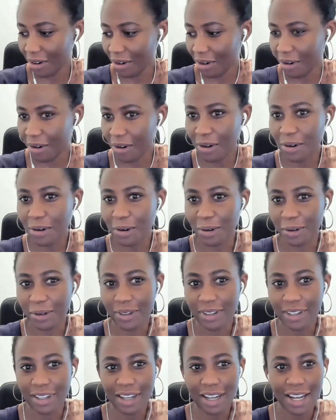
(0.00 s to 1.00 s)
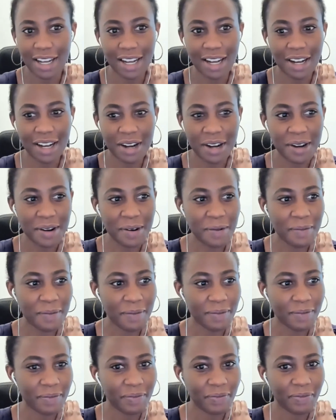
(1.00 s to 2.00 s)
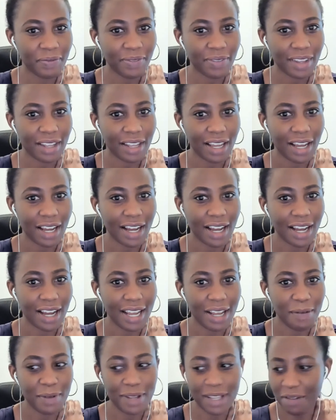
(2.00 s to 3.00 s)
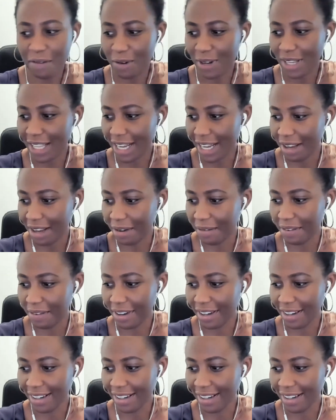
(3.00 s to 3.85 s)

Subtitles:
Cool. I believe we're live.